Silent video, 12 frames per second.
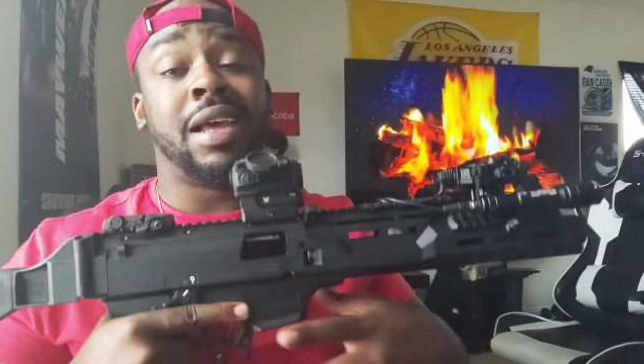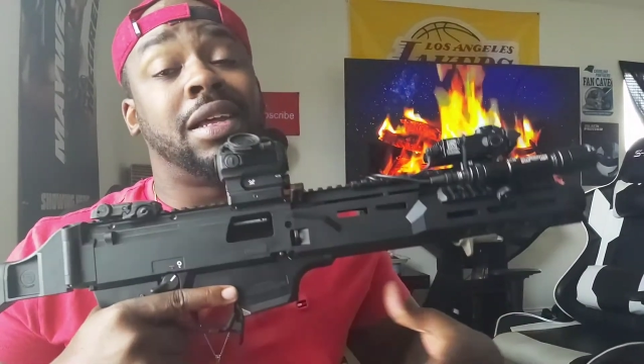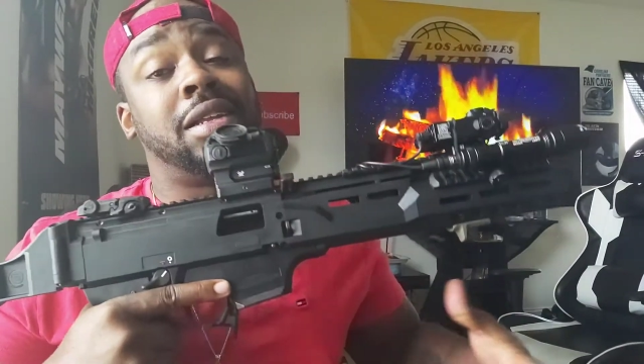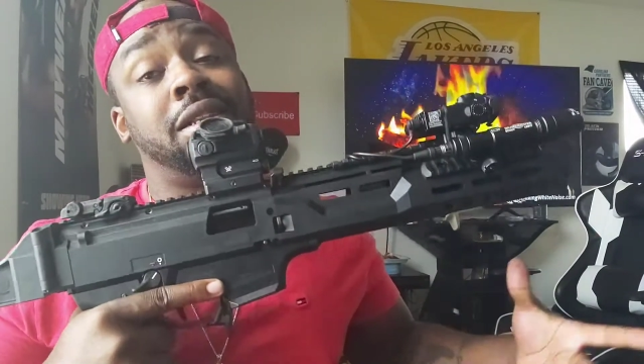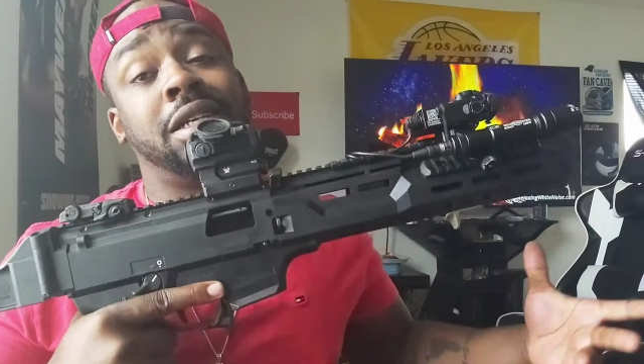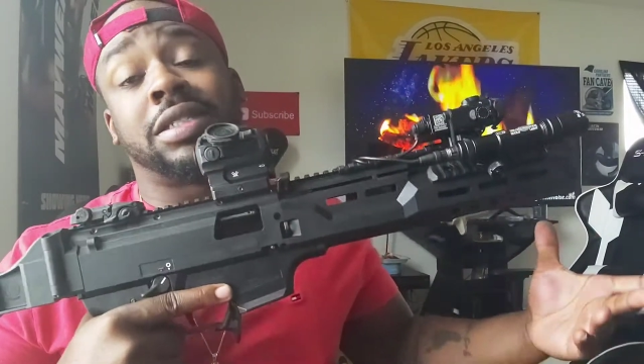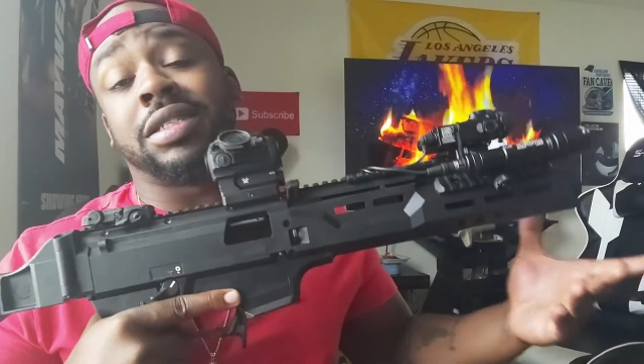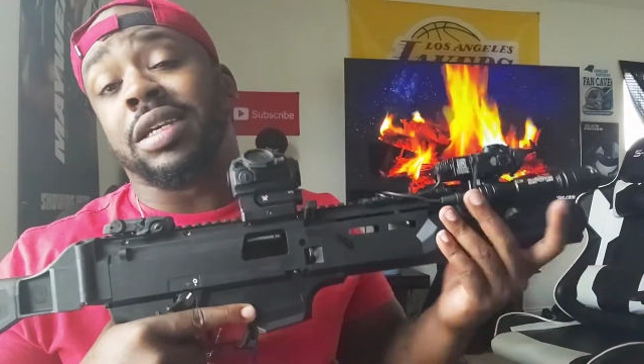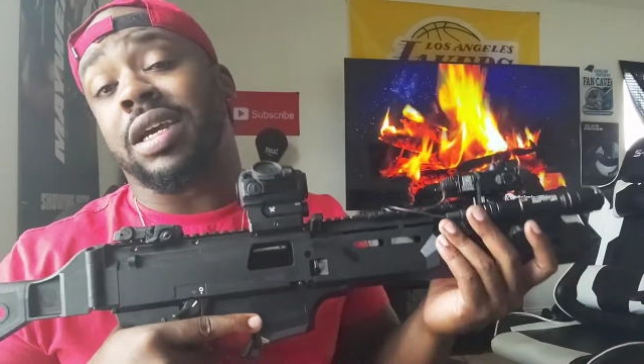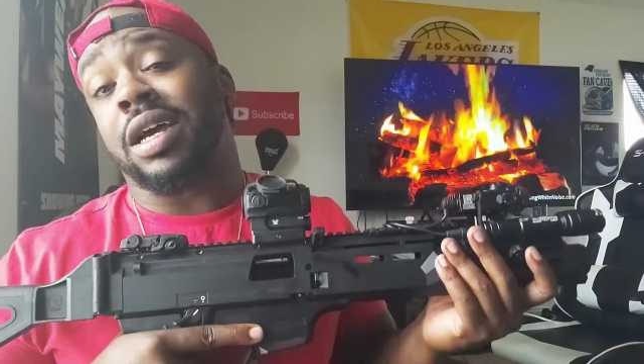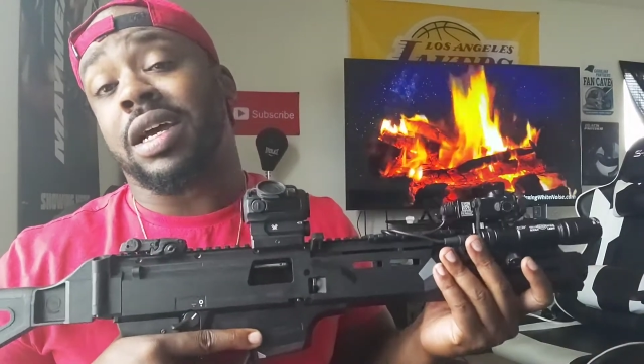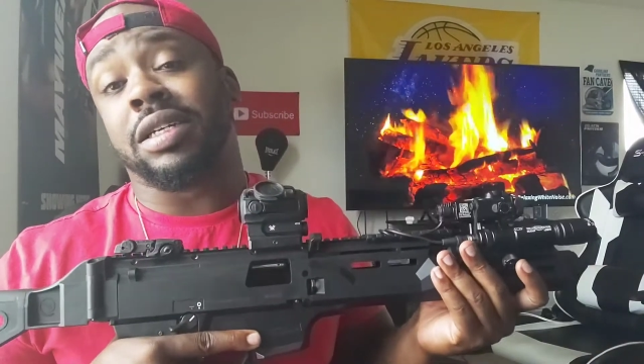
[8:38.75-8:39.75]
listen
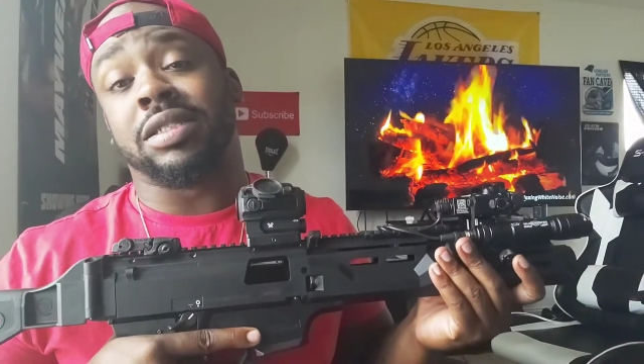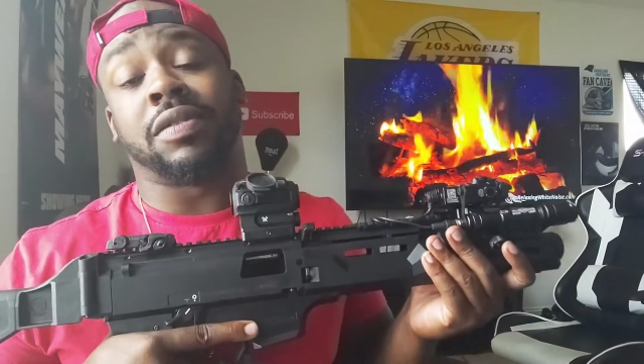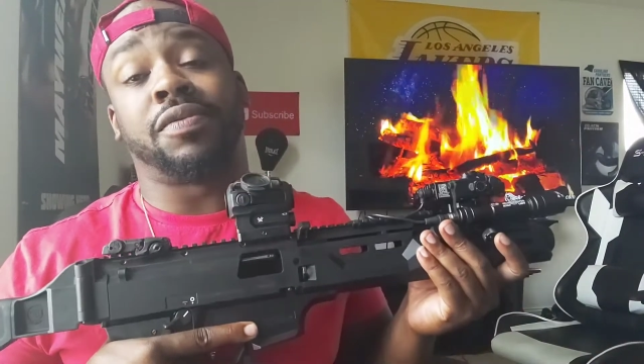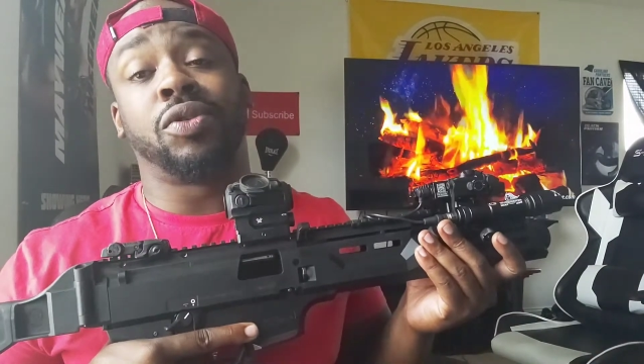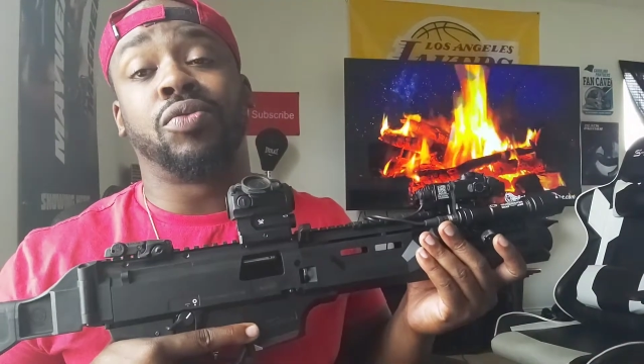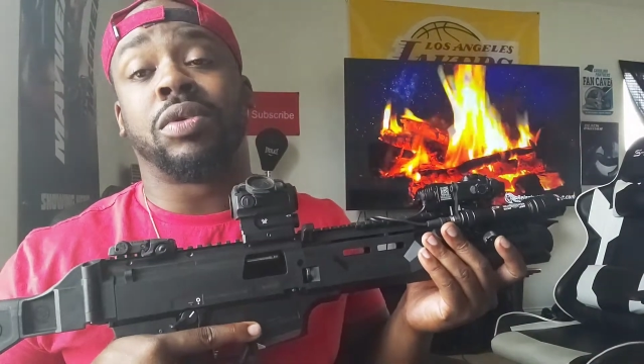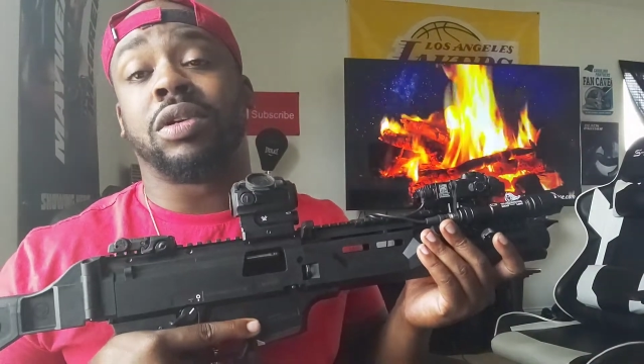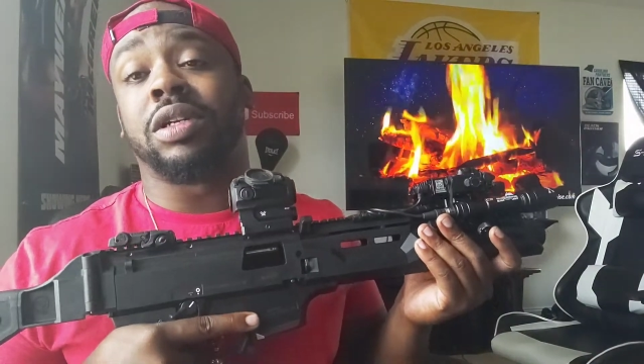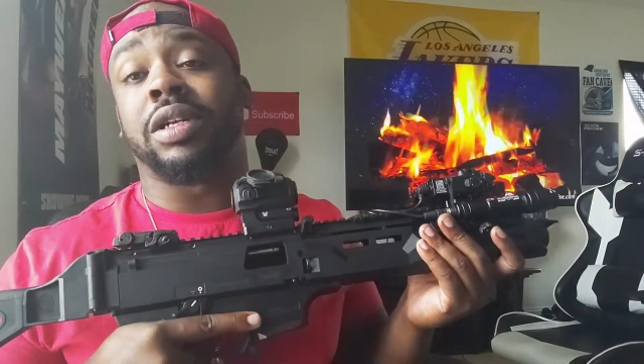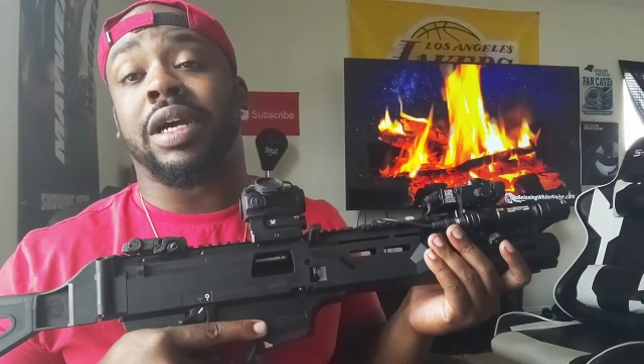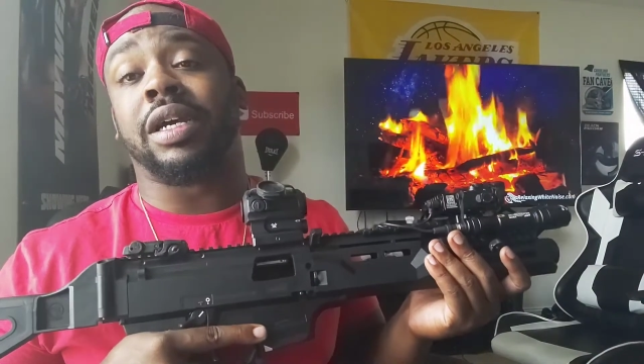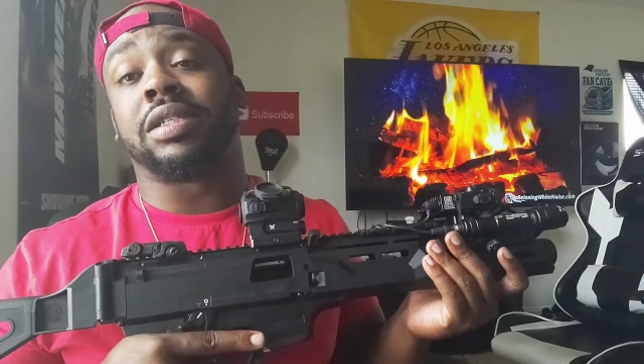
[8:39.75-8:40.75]
guys, if you want a
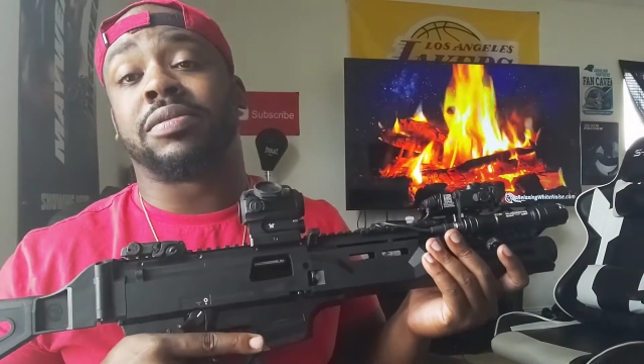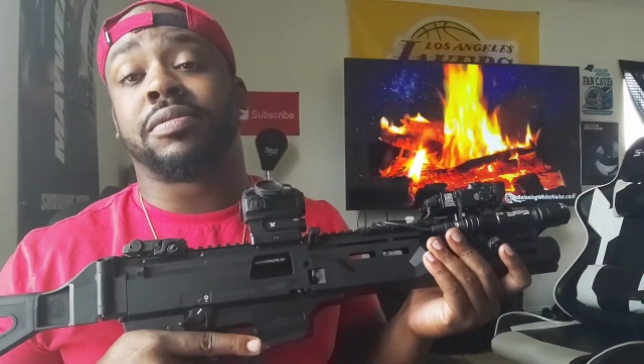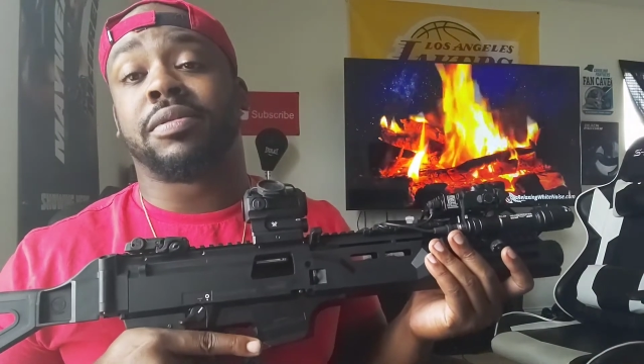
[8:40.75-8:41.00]
nice